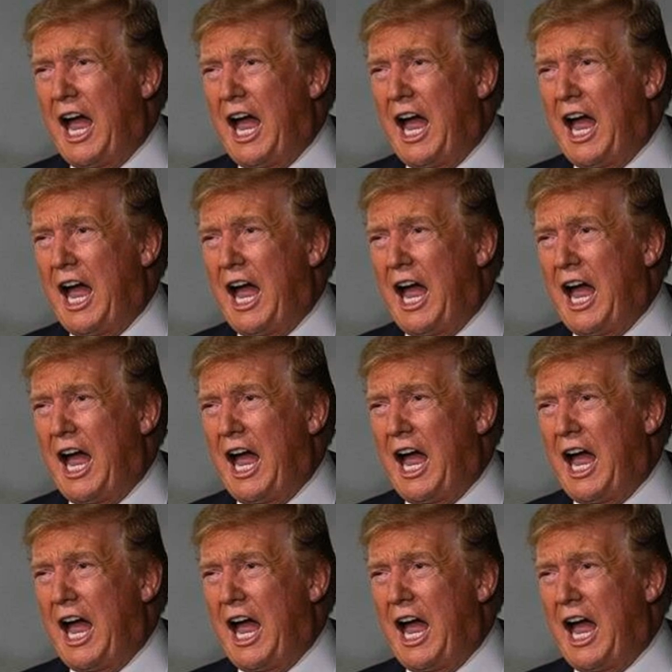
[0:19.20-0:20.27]

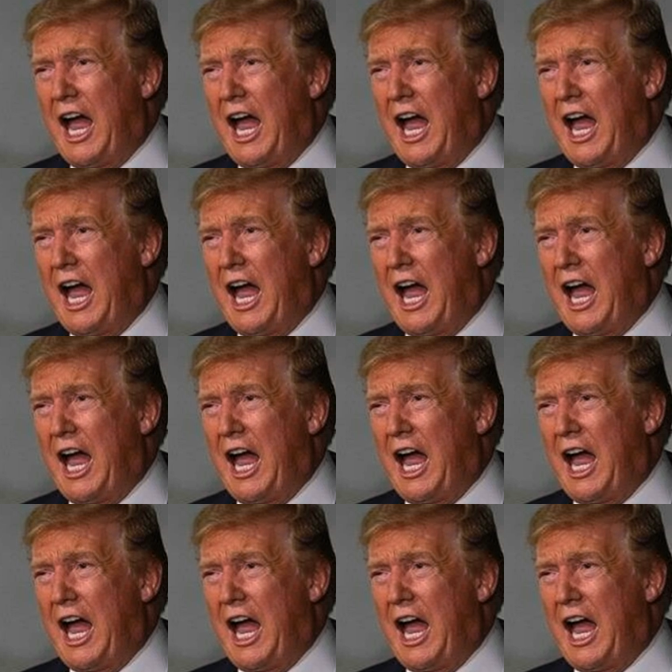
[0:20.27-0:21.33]

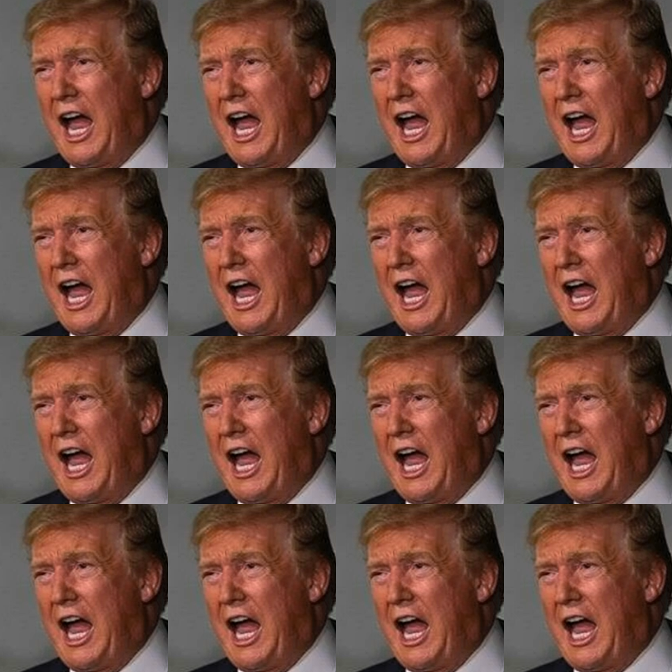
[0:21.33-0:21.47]
No one is speaking in this clip.